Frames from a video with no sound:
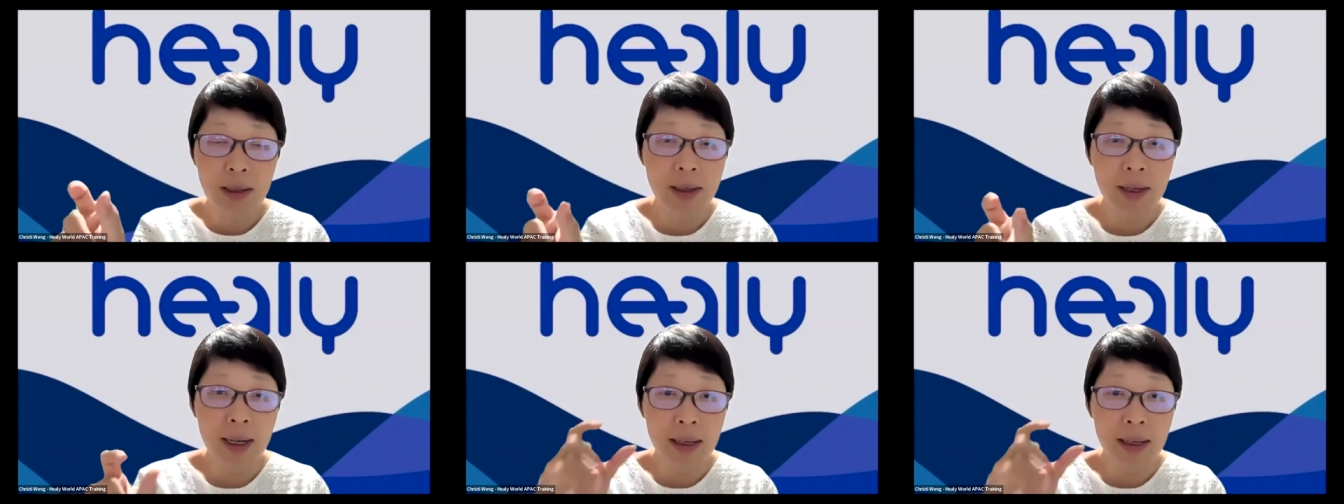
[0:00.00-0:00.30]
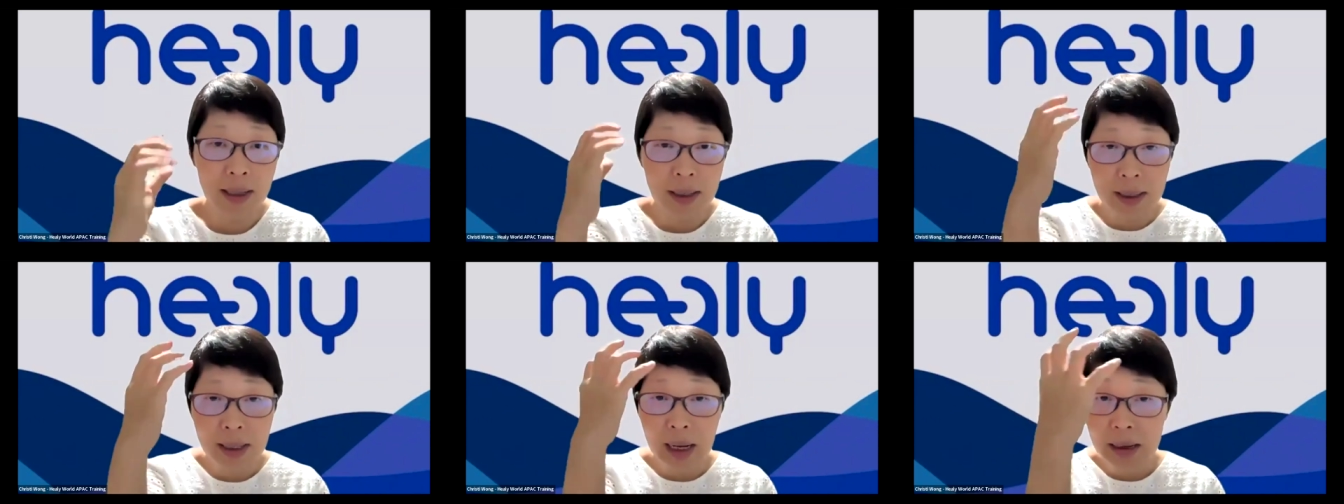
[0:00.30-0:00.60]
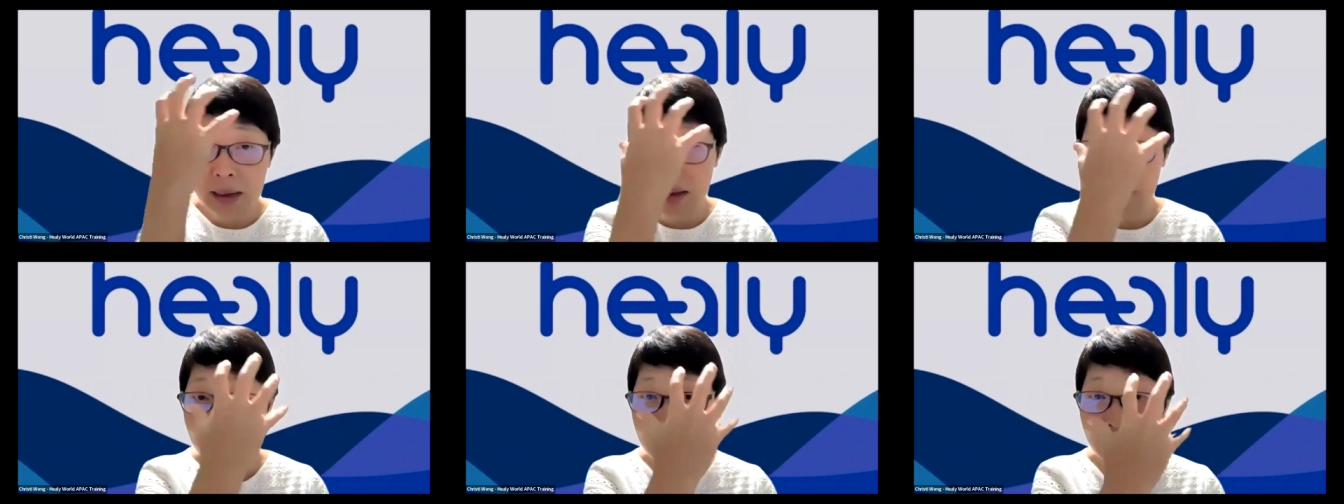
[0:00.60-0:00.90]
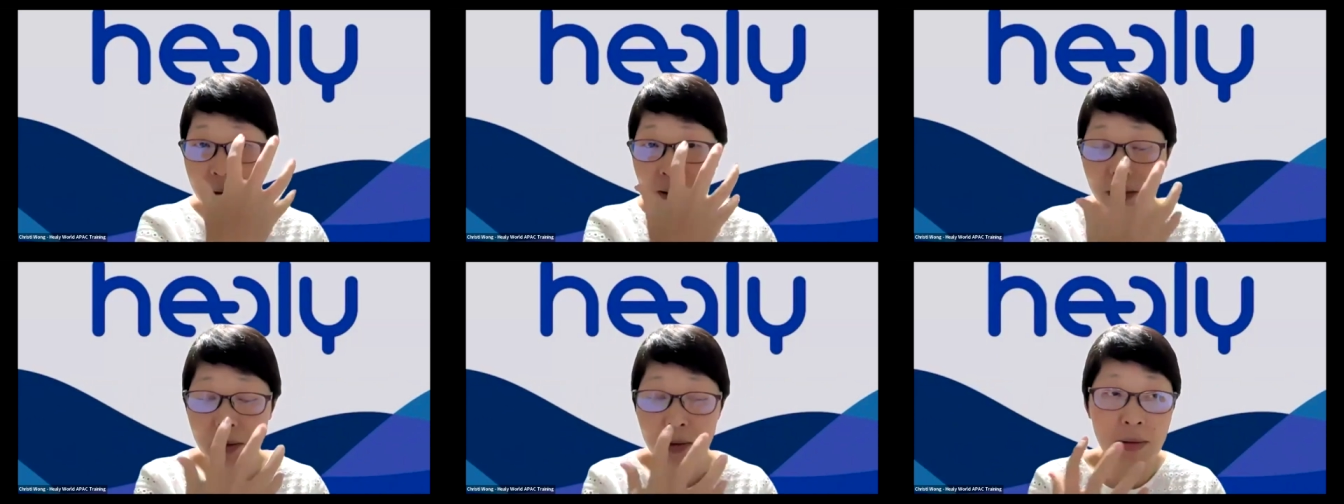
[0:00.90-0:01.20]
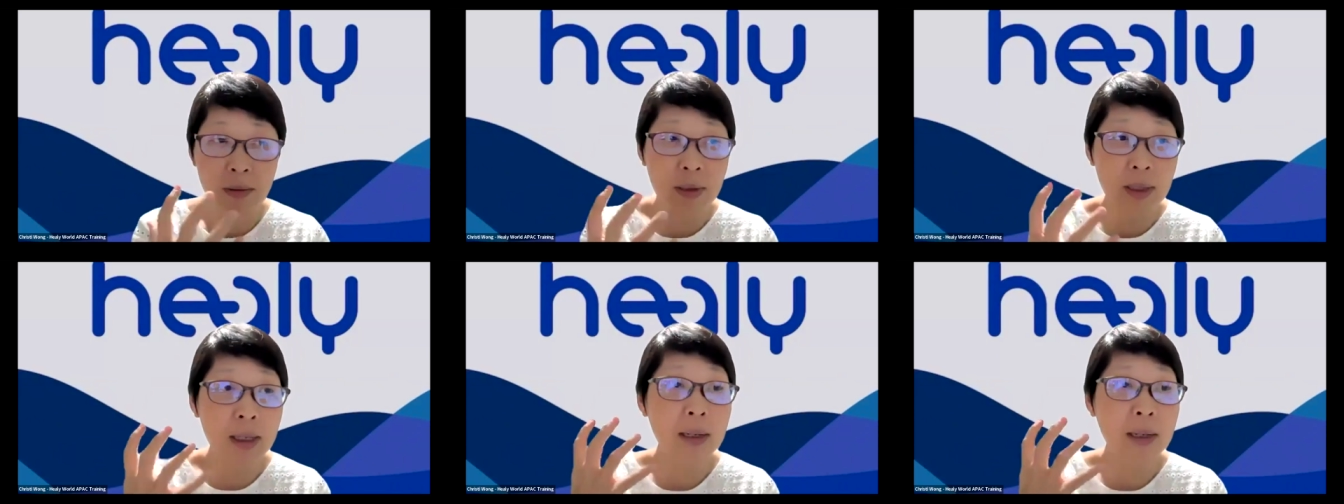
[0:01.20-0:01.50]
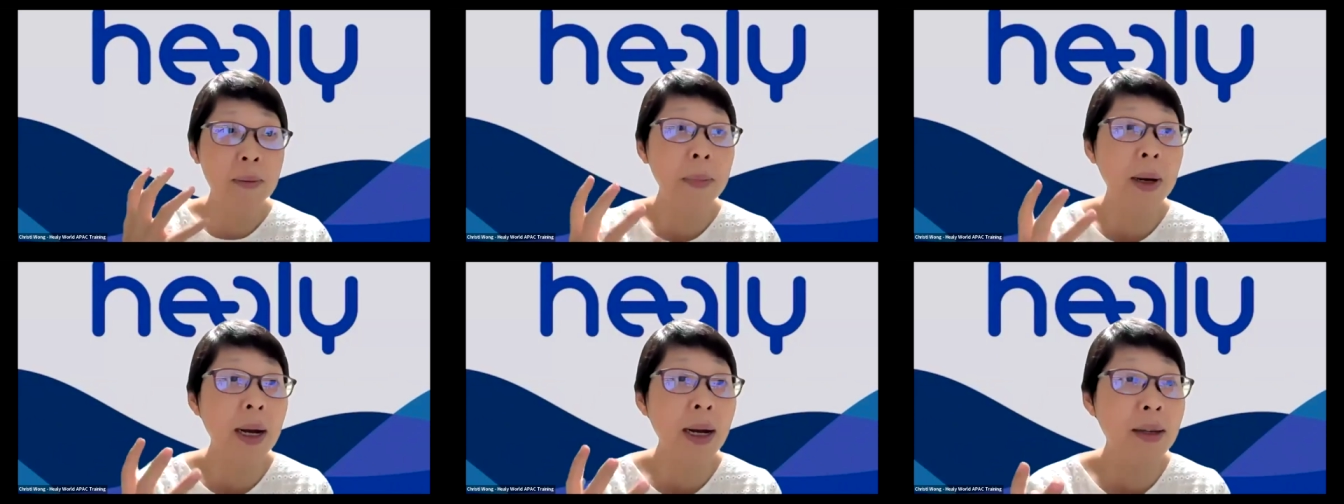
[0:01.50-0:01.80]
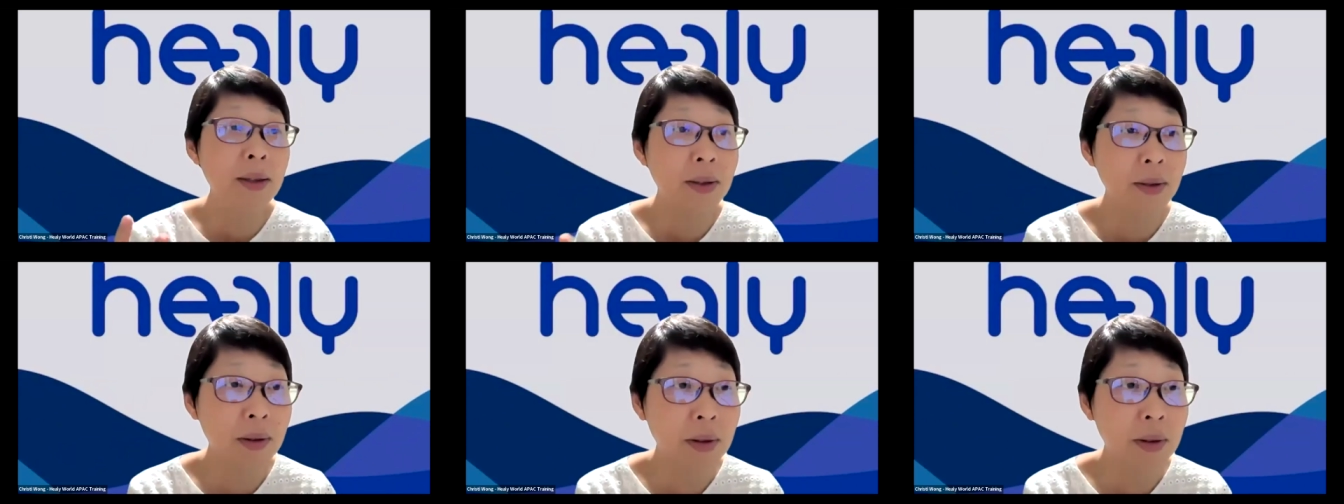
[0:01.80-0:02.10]
that is targeted to certain
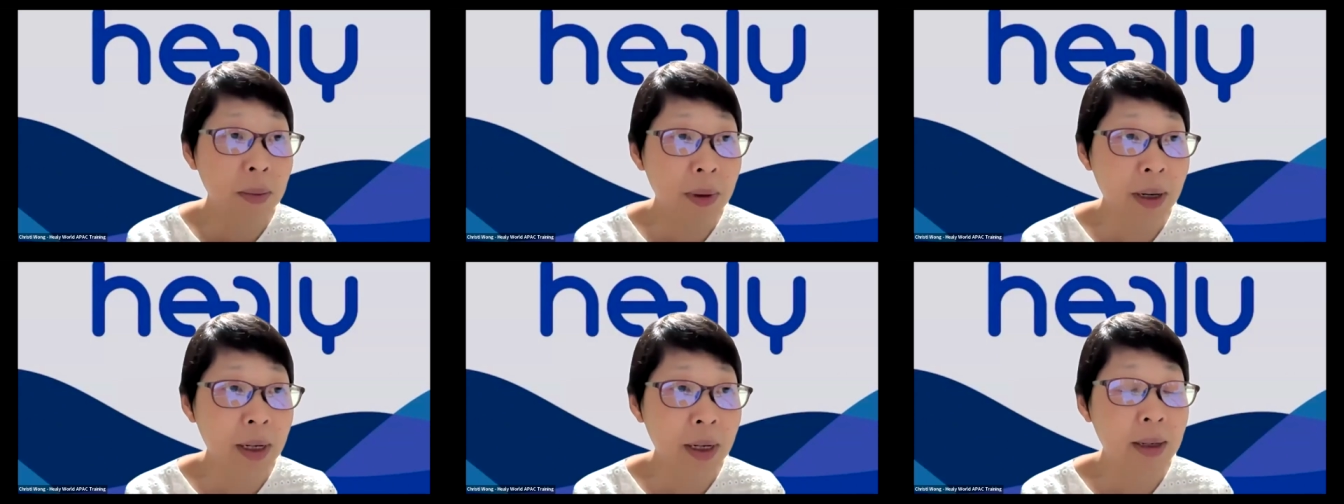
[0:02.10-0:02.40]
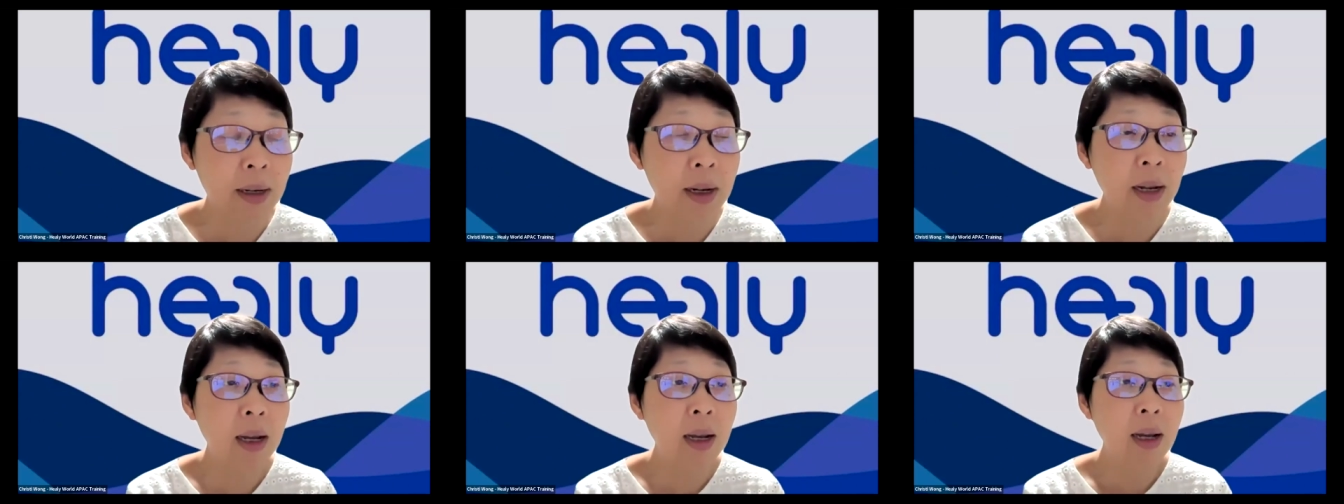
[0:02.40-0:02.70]
parts of the brain.